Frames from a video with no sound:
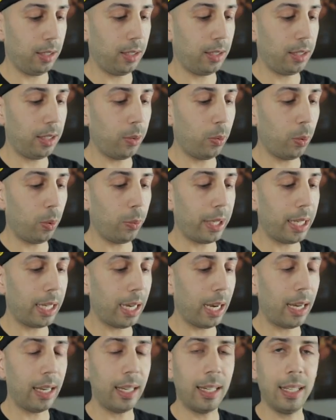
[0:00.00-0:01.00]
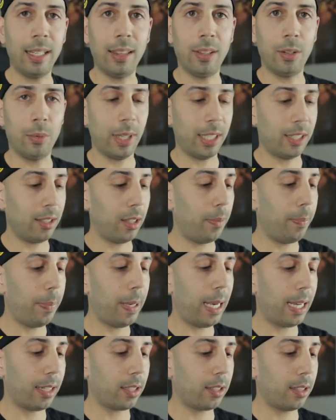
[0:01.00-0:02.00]
Let's see what we got in the rest of the
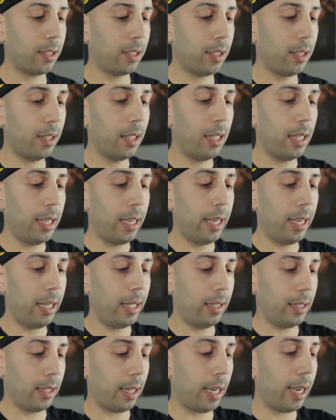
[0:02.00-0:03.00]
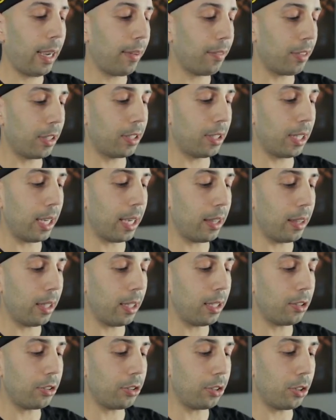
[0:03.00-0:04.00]
packs. And I have to say,
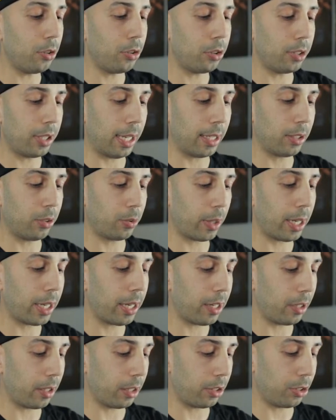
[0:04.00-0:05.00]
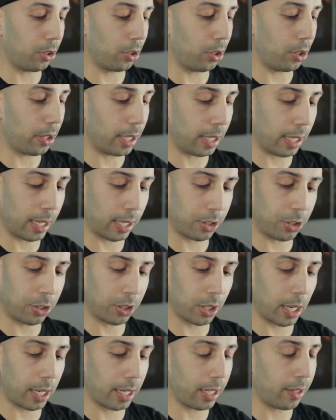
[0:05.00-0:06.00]
these two sets right here that you're looking at,
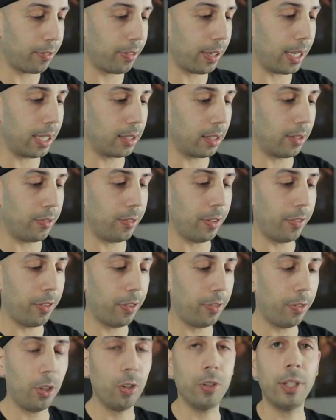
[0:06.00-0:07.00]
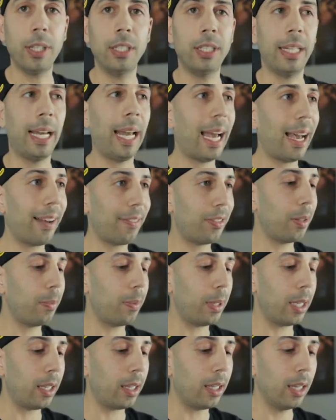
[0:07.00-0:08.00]
Shining Fates and Vivid Voltage, have to
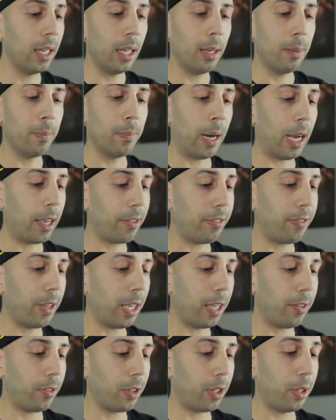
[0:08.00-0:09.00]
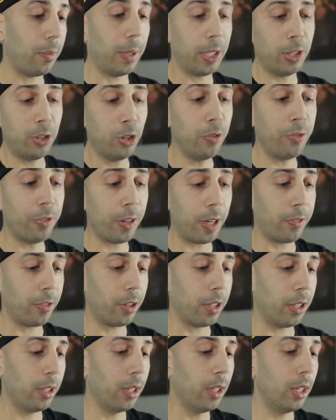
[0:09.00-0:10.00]
be my favorite, my two
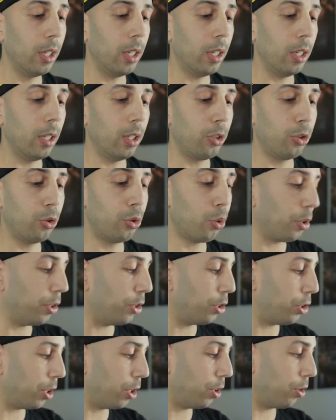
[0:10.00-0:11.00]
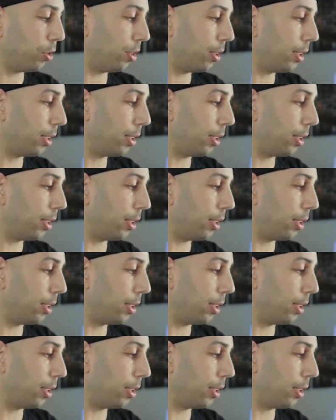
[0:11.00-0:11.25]
favorite Sword and Shield